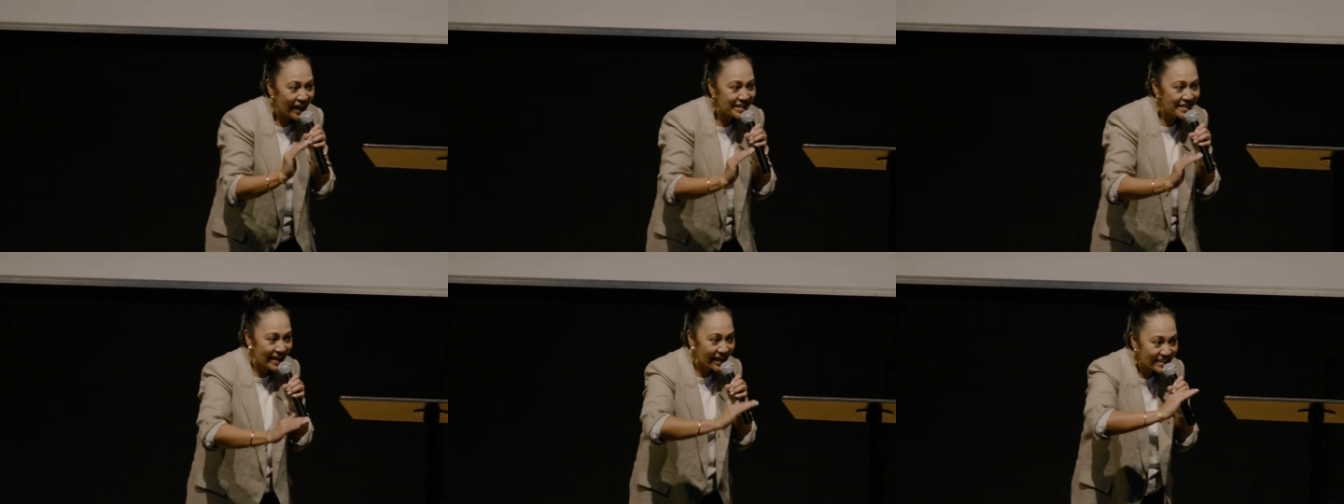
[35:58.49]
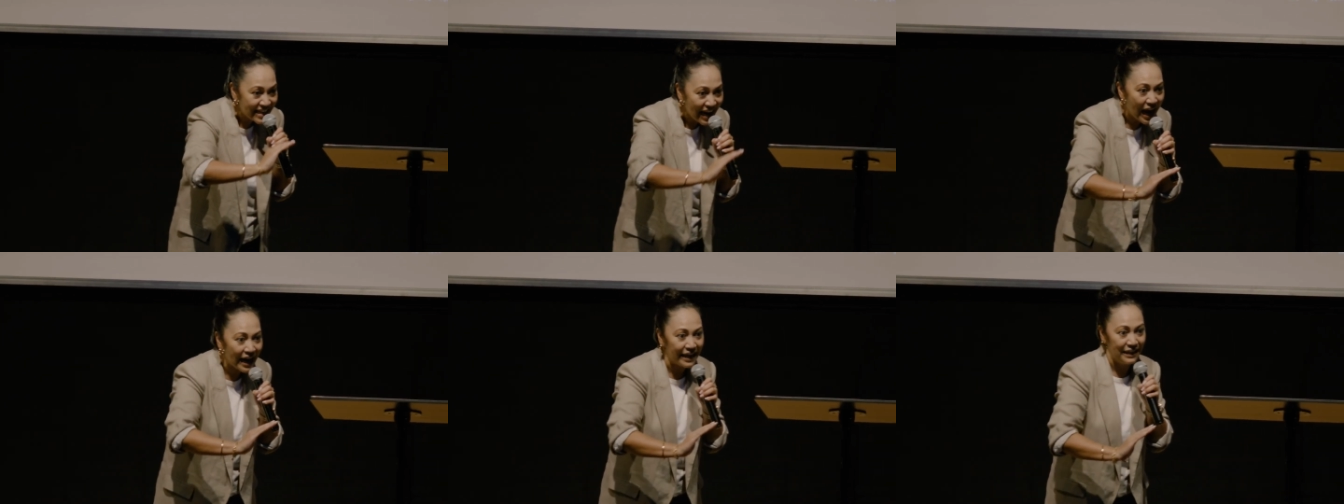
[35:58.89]
I say
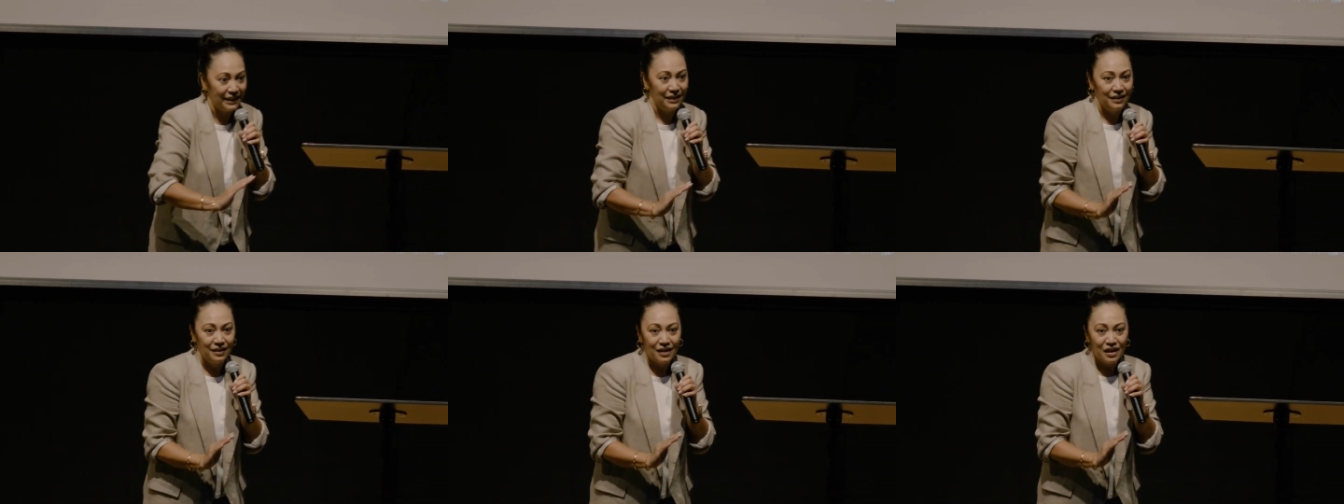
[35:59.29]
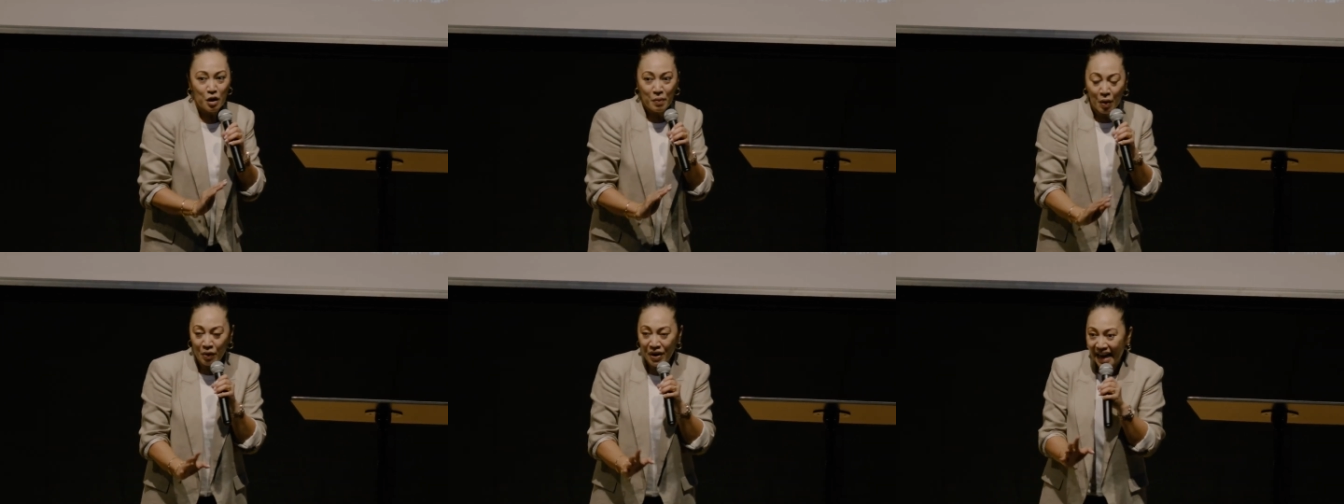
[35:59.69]
tithe.
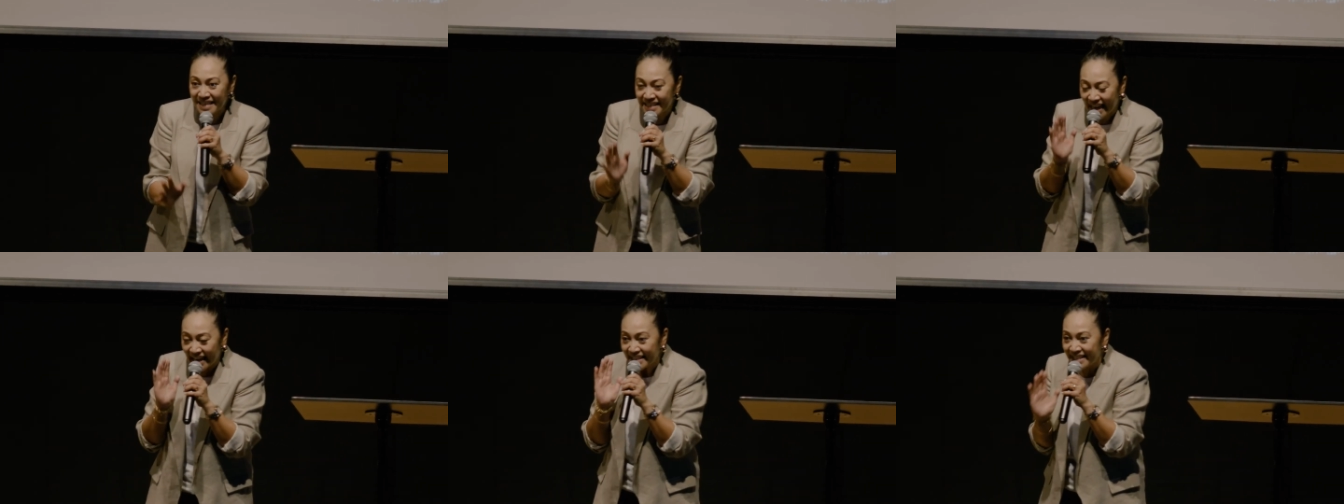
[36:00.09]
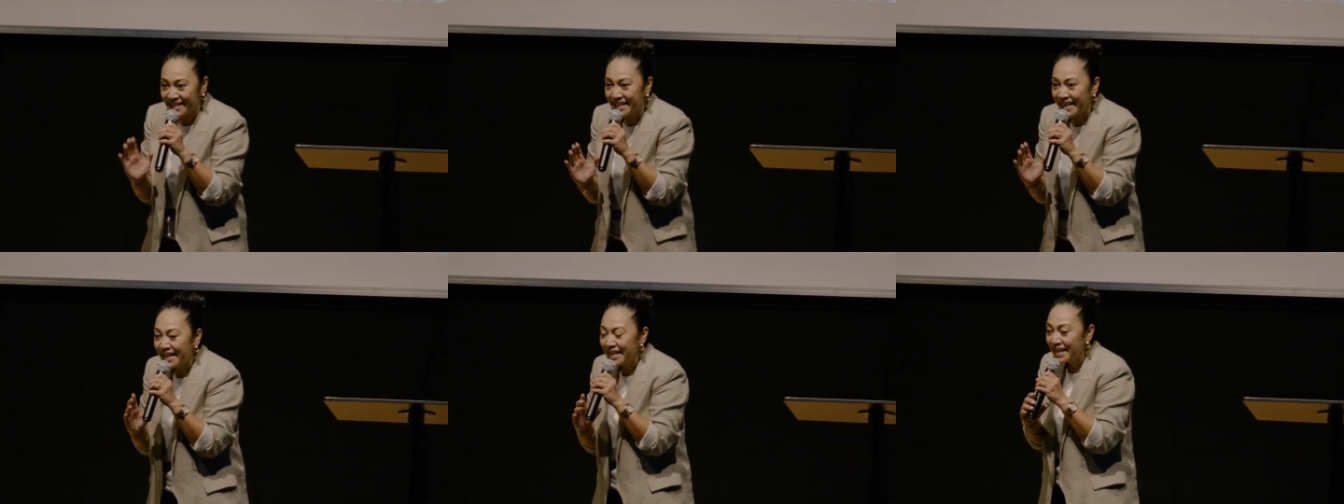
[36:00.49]
But when I say
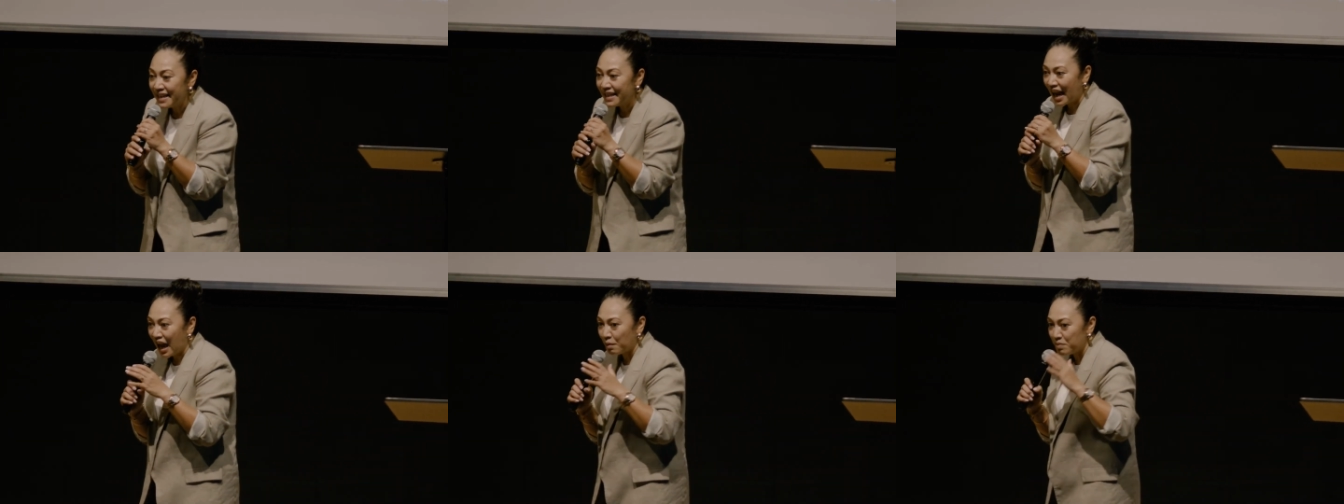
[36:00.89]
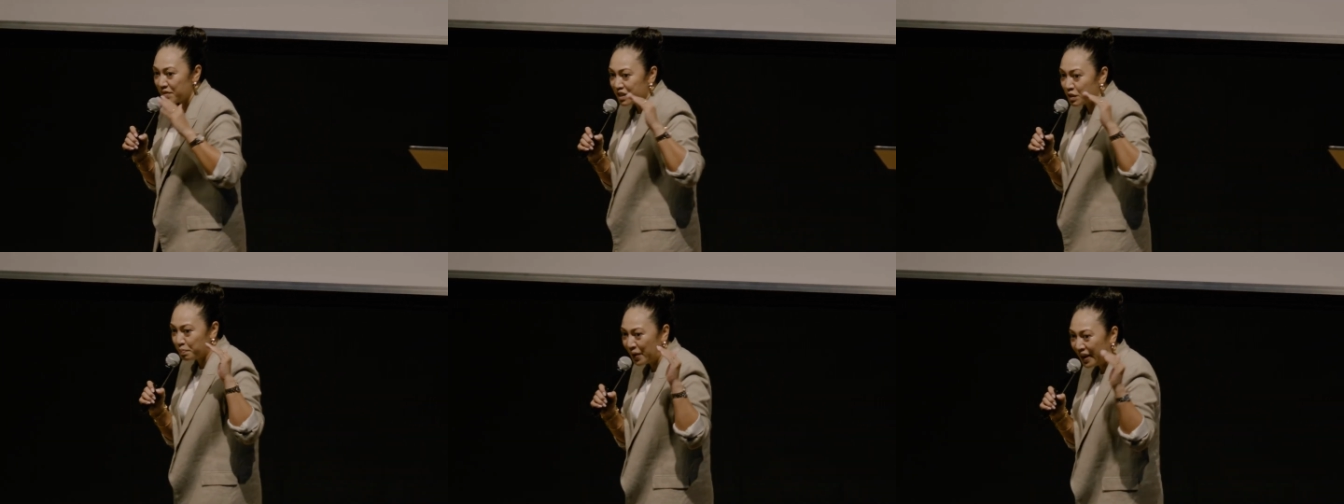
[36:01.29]
seed, I'm
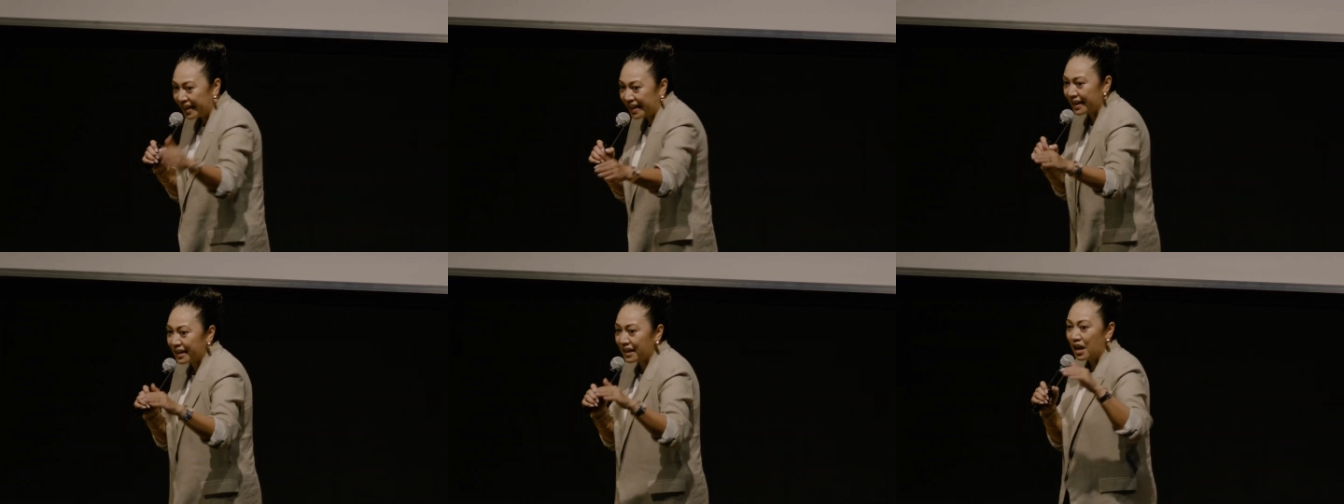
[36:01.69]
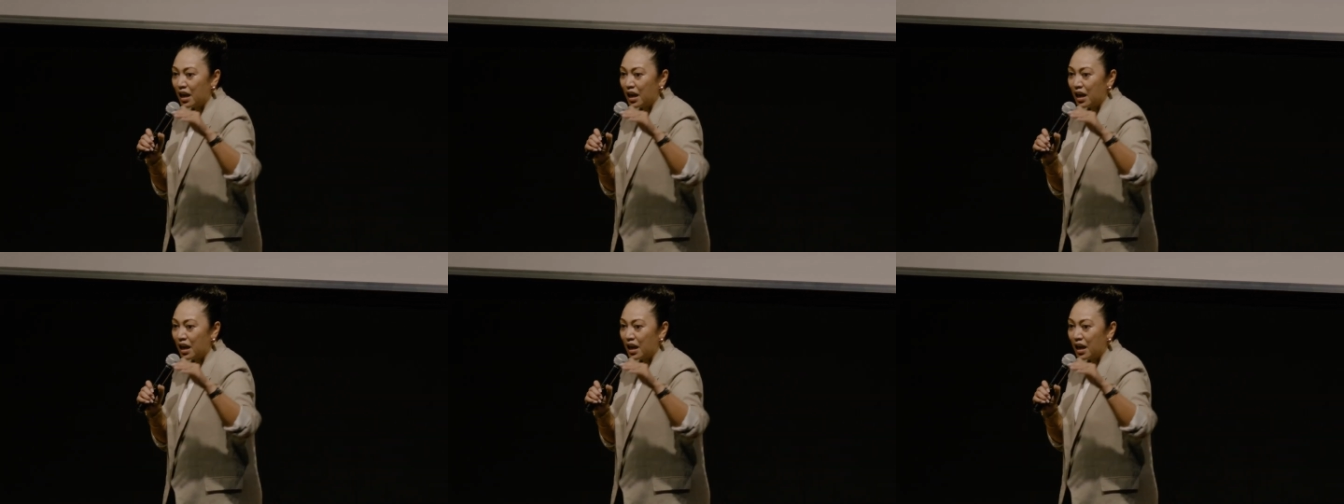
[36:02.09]
speaking